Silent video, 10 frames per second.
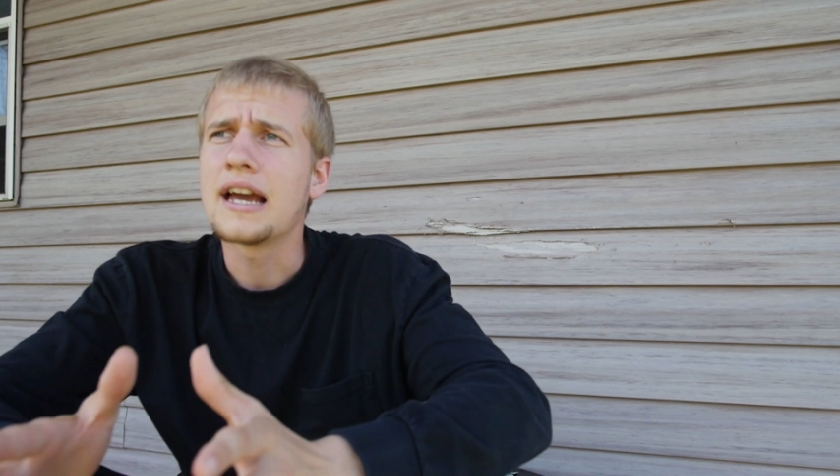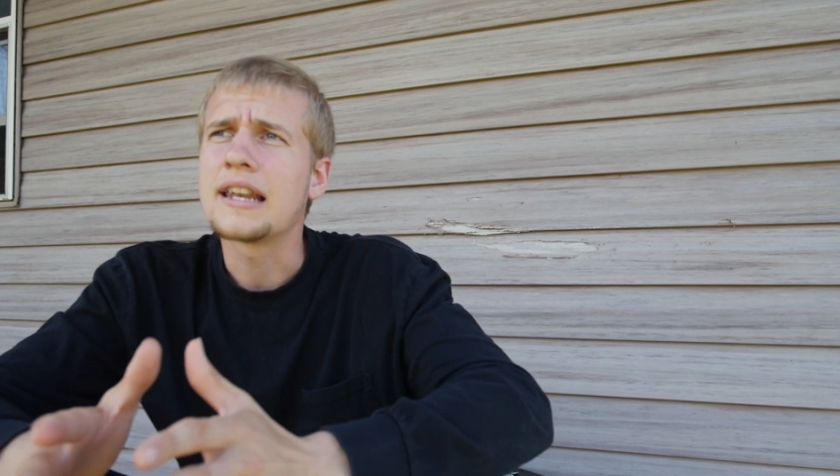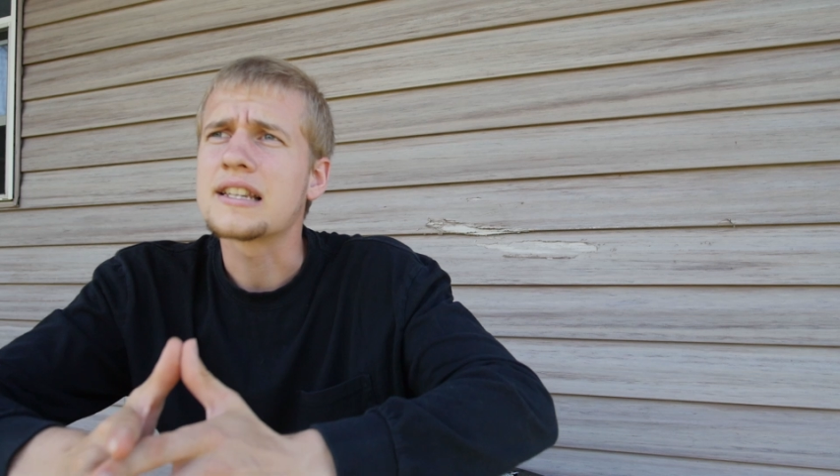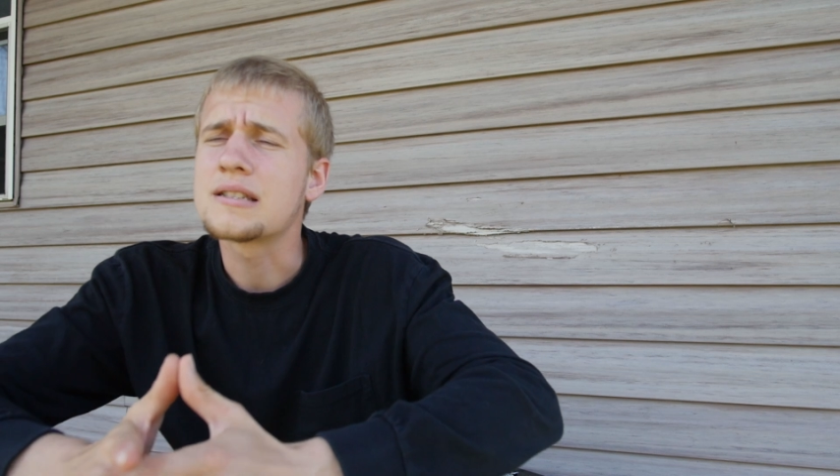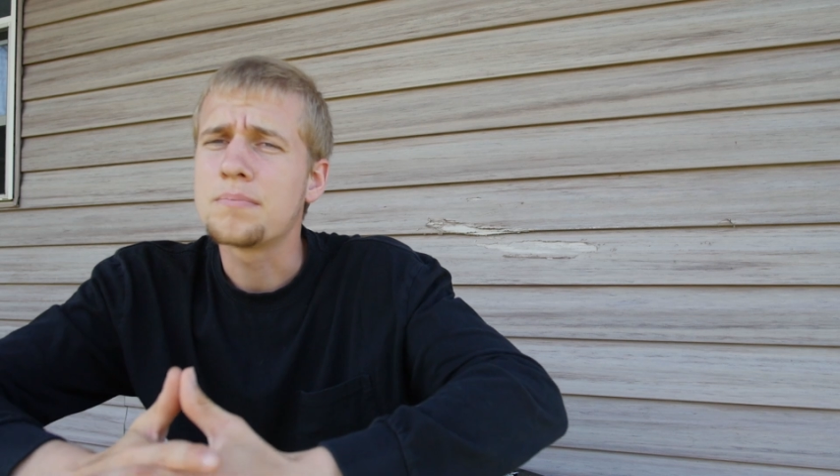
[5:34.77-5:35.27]

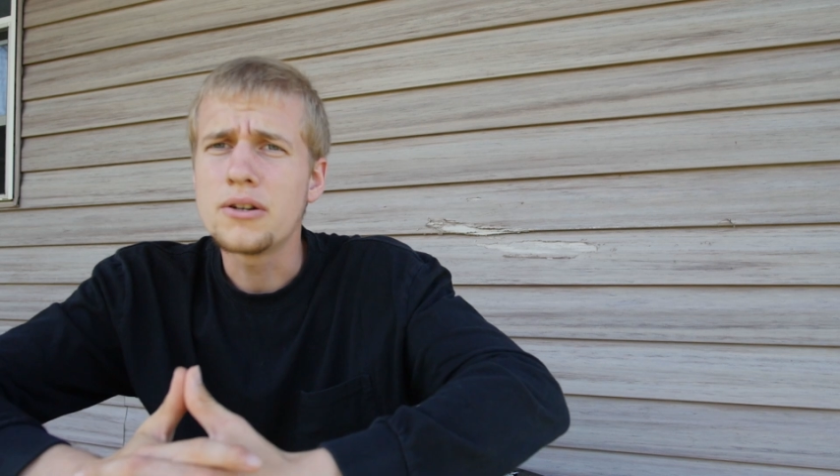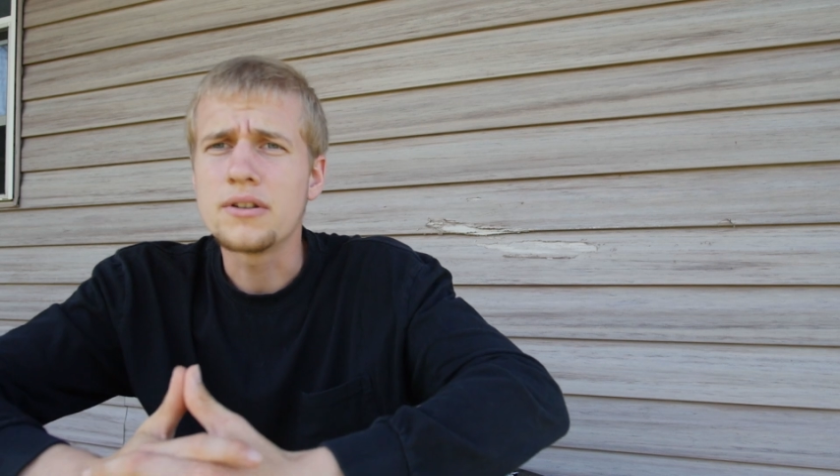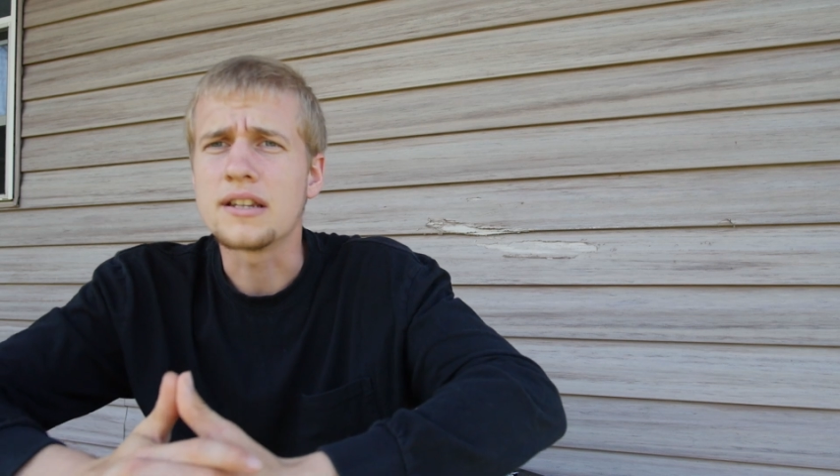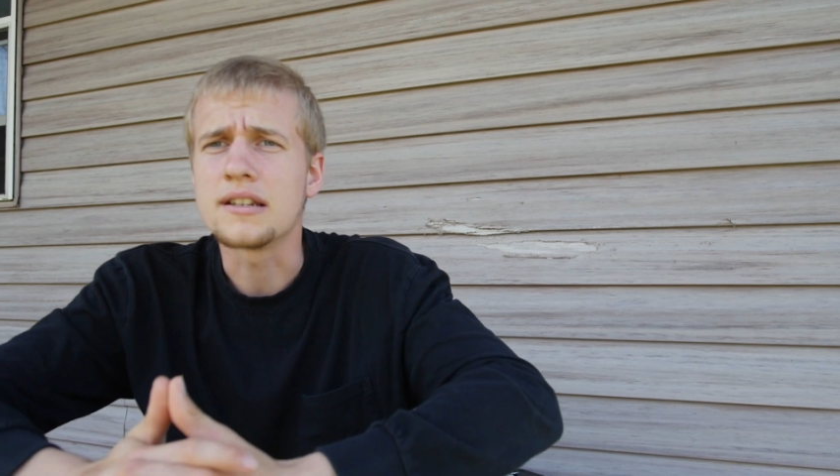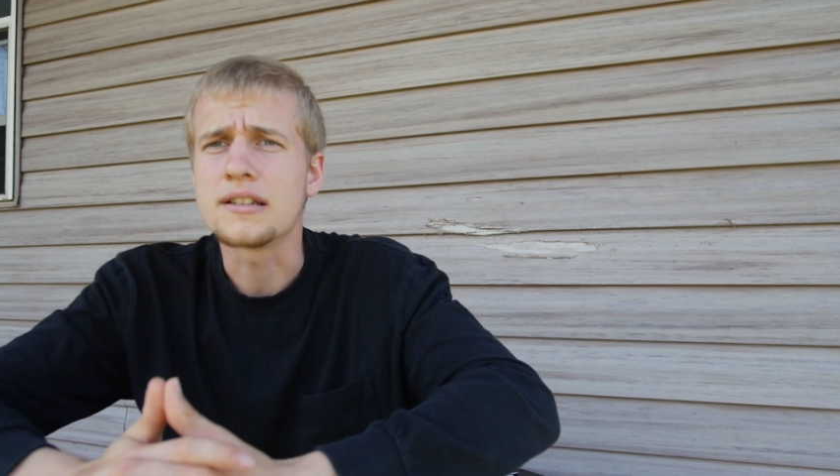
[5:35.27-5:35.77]
an
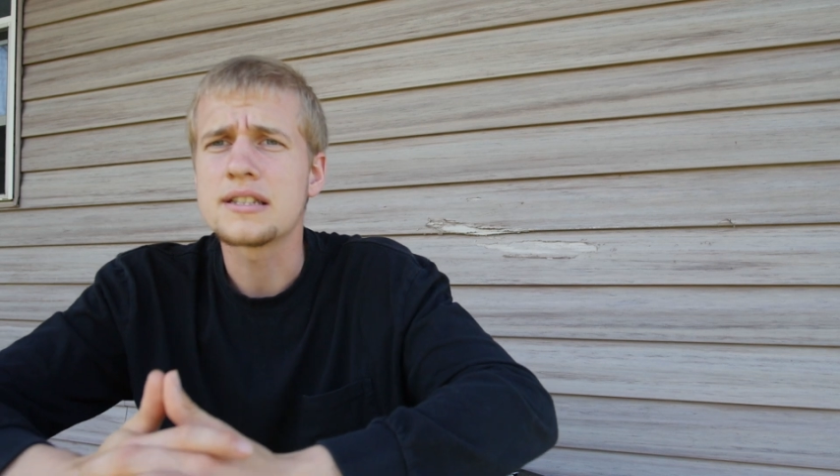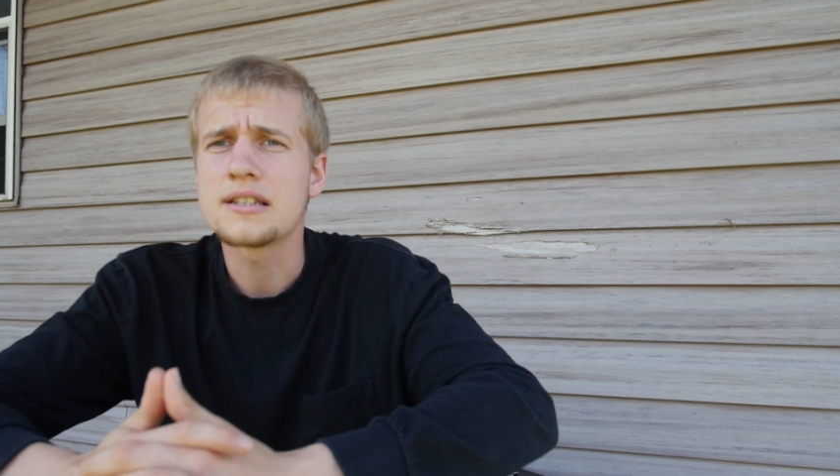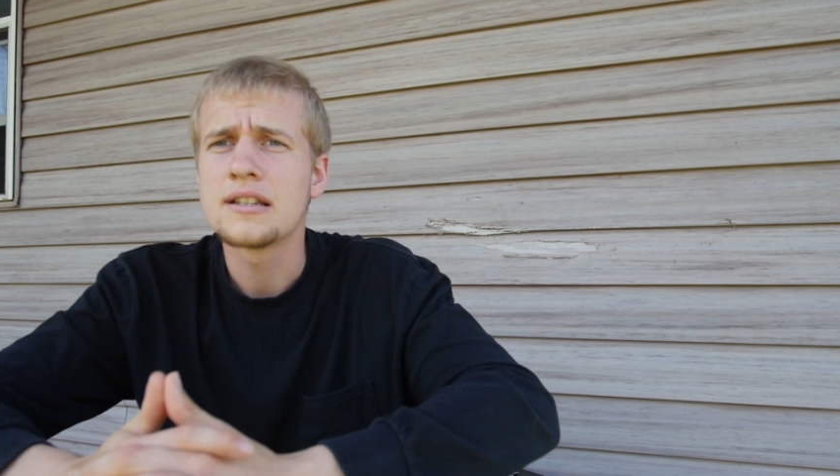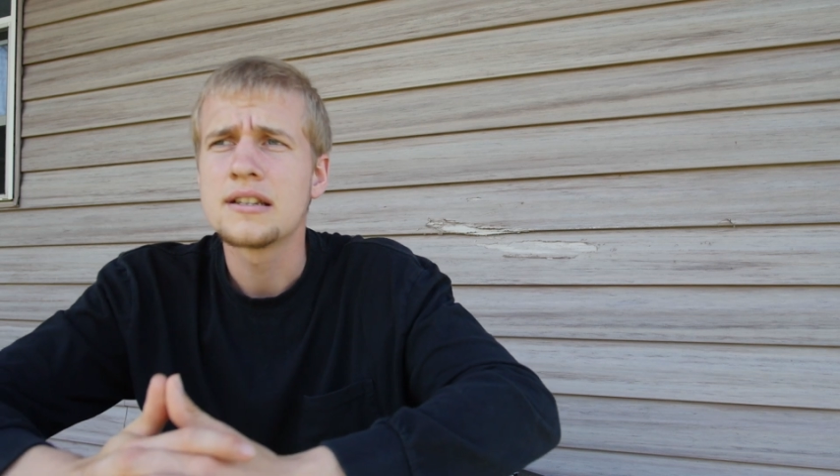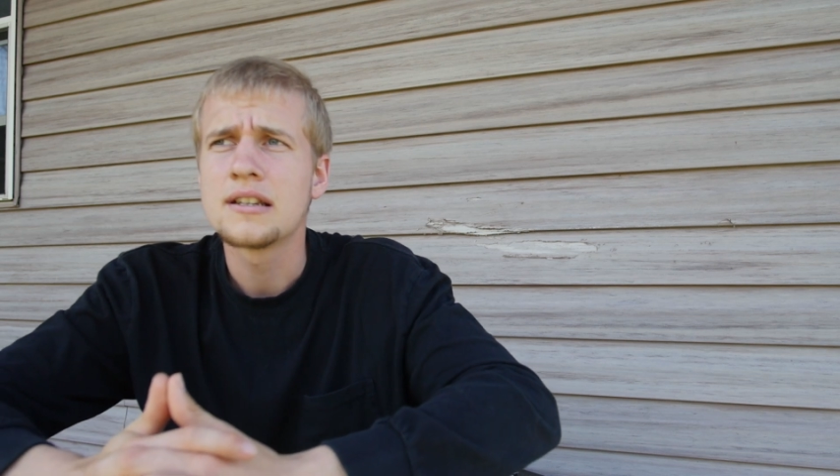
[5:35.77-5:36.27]
experience